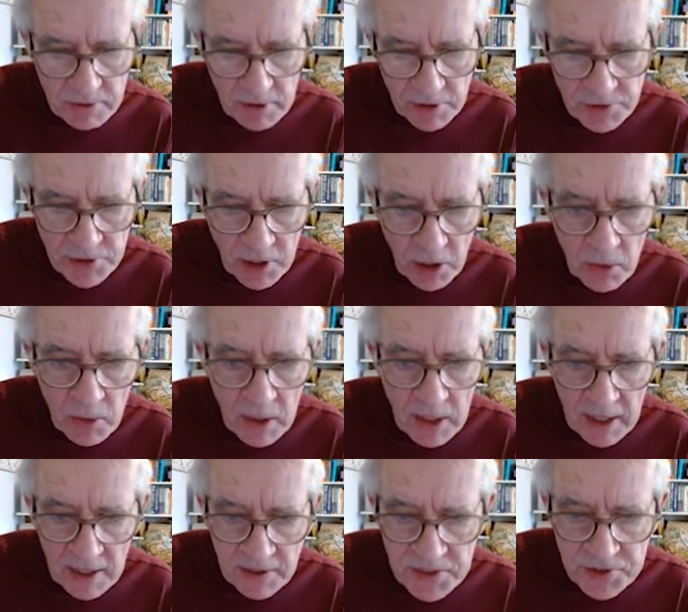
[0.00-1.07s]
And so
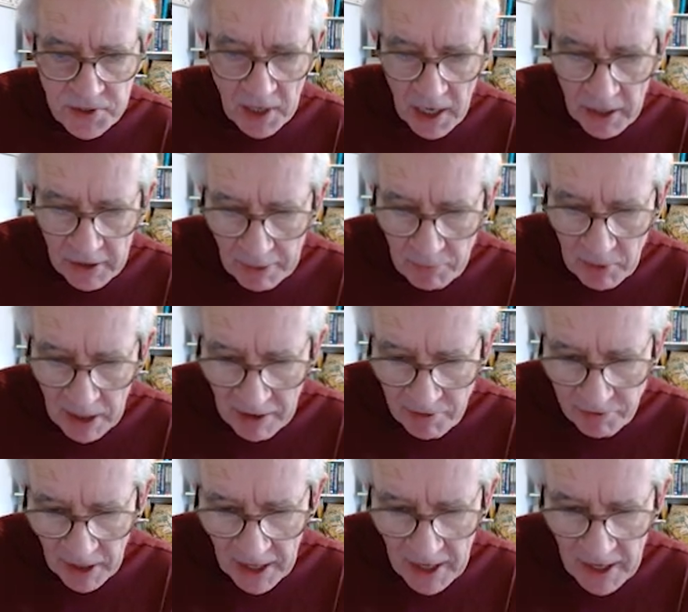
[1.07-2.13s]
in this diagram we have
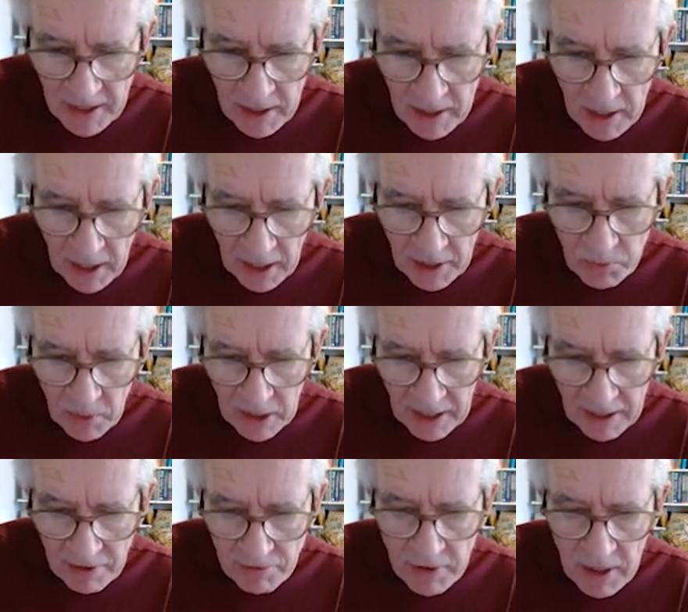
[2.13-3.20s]
A, and we have